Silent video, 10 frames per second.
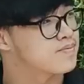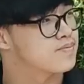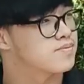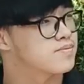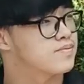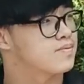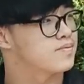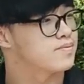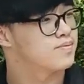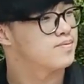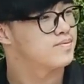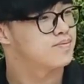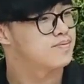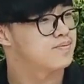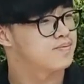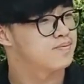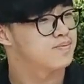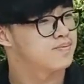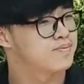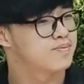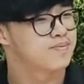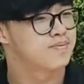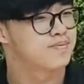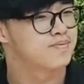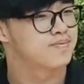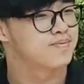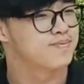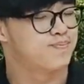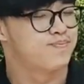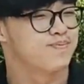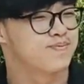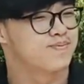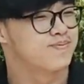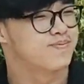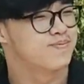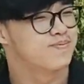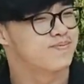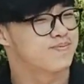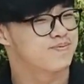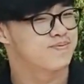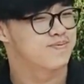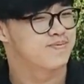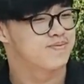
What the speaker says: [no speech]